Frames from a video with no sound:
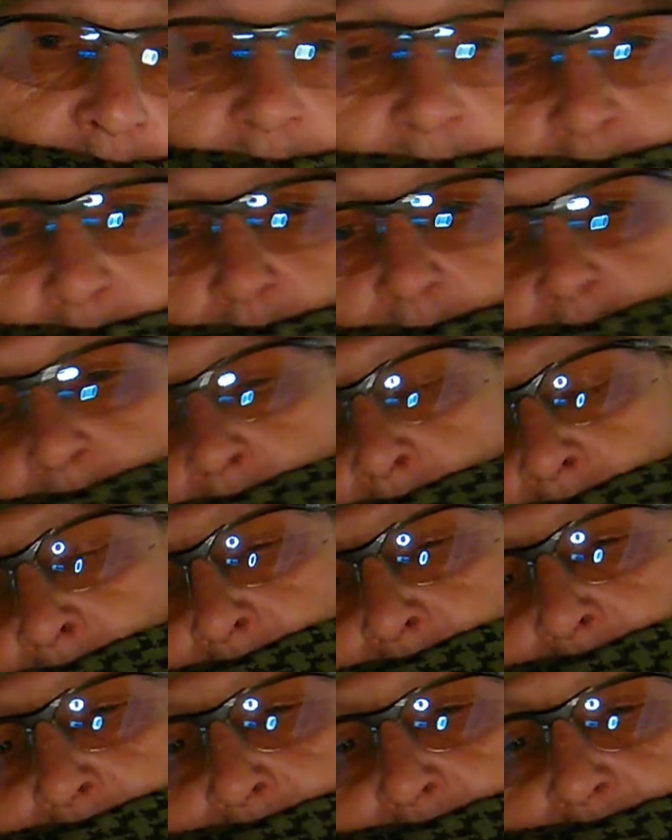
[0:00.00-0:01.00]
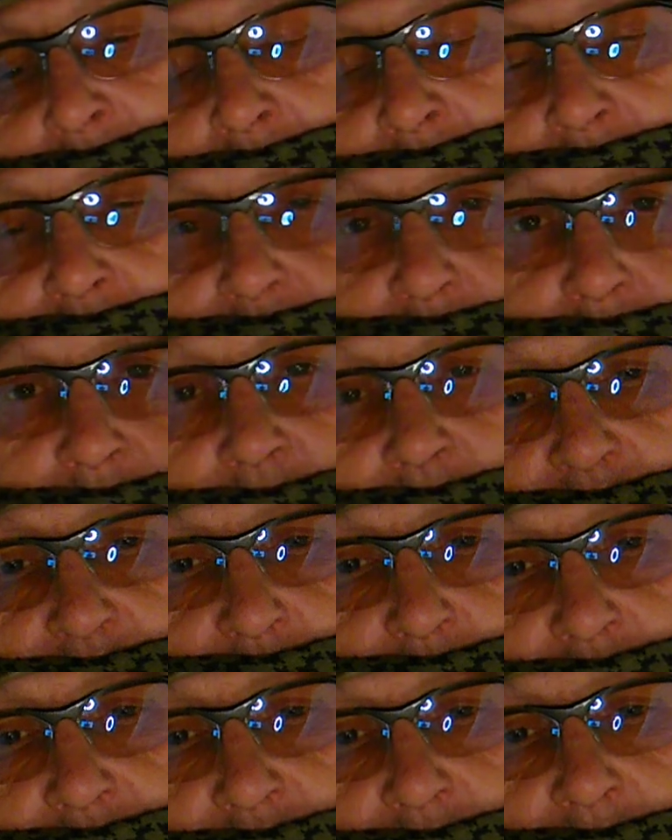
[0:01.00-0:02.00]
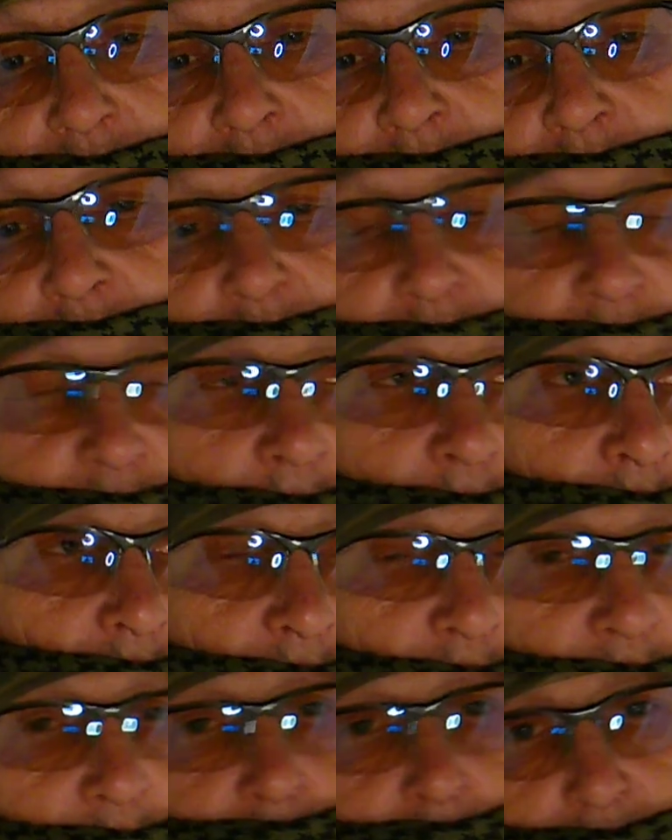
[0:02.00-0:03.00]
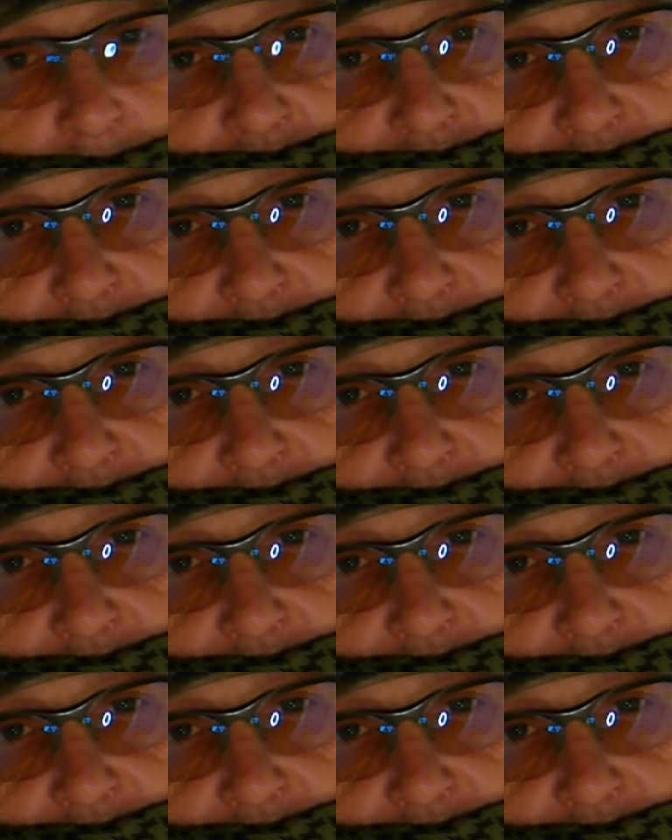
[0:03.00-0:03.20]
Well, to be honest with you, they've all got the plus